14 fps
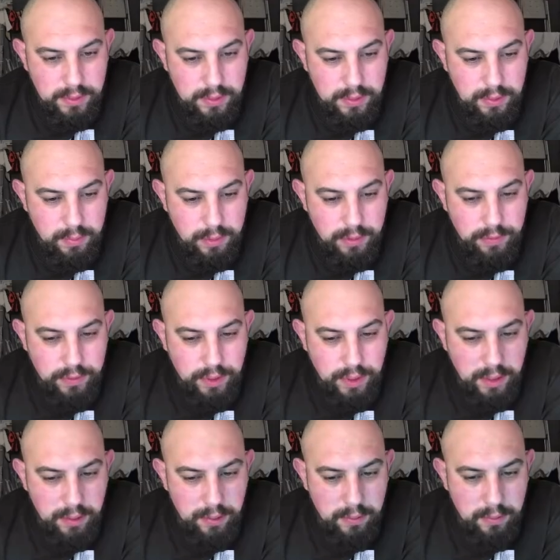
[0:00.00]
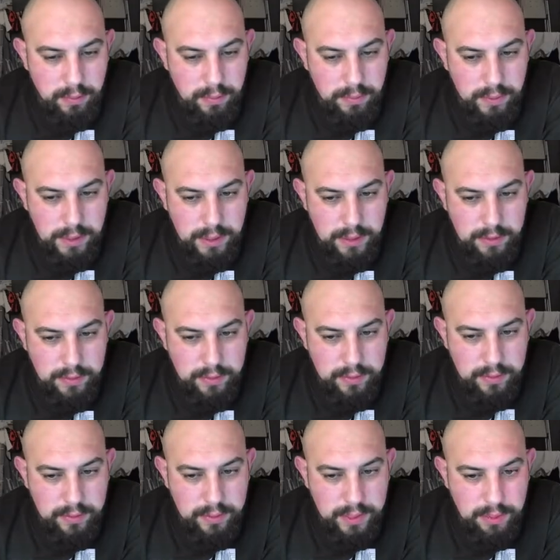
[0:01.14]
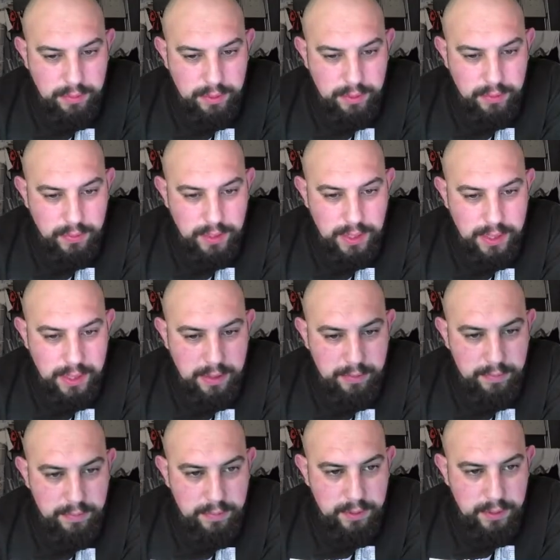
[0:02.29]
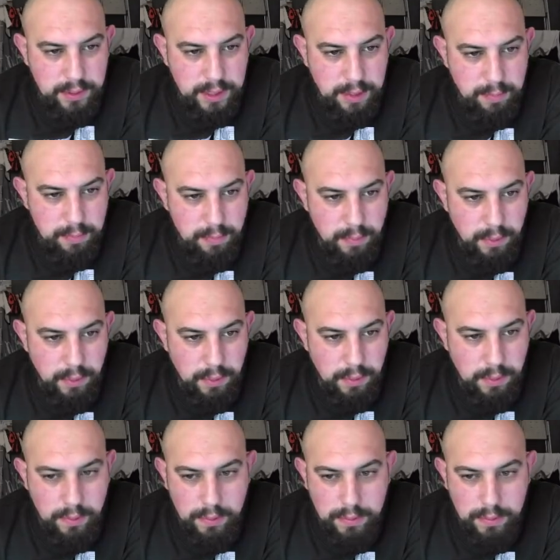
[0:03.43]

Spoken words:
We've got this to get rid of that, to get more.